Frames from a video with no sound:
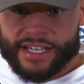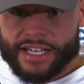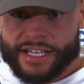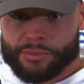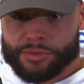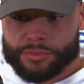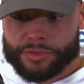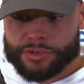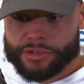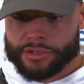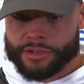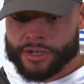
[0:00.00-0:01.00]
And when
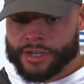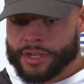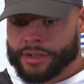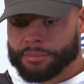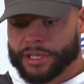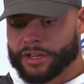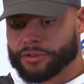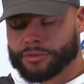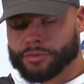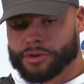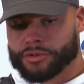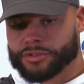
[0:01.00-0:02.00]
you're playing on
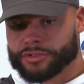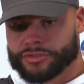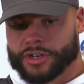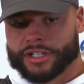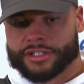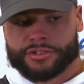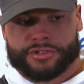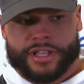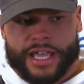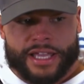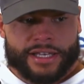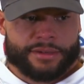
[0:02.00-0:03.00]
the road and you're struggling to do
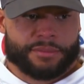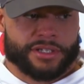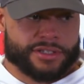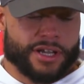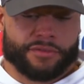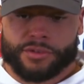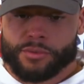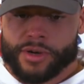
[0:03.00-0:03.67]
that, I mean, it's tough to